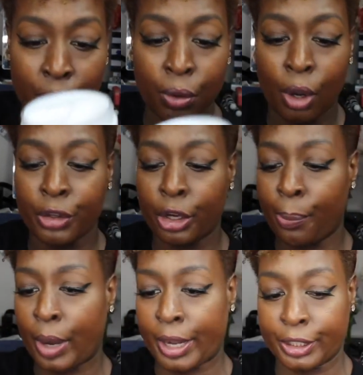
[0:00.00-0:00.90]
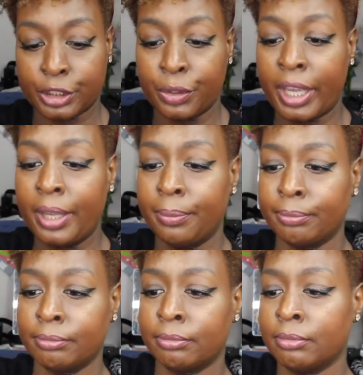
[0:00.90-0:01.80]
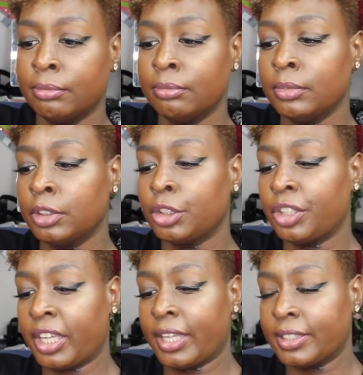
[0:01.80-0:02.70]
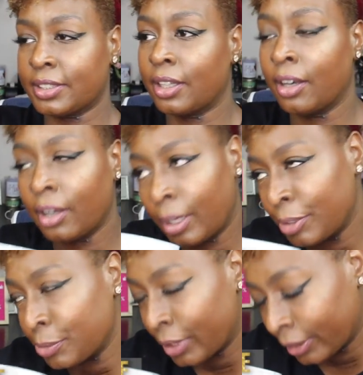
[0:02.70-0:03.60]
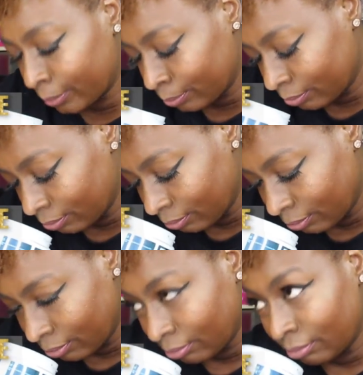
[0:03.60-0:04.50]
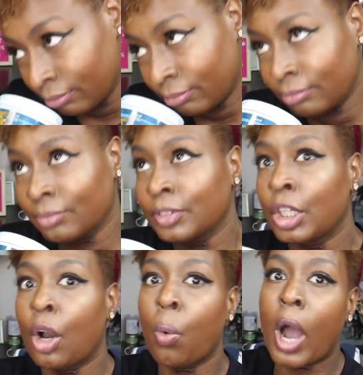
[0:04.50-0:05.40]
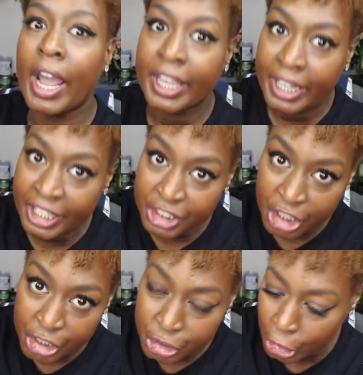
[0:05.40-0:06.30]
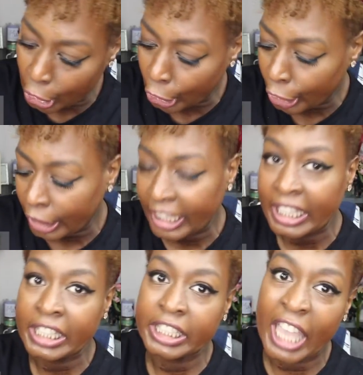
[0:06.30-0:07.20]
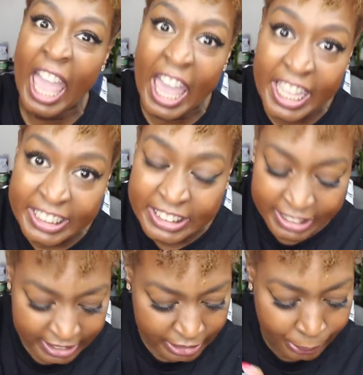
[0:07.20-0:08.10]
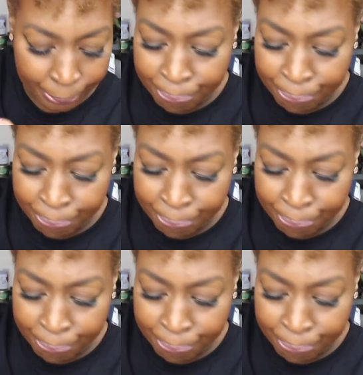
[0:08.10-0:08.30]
you on your products, okay? So yes, oh, let me smell it. Hawaiian and ginger, yes.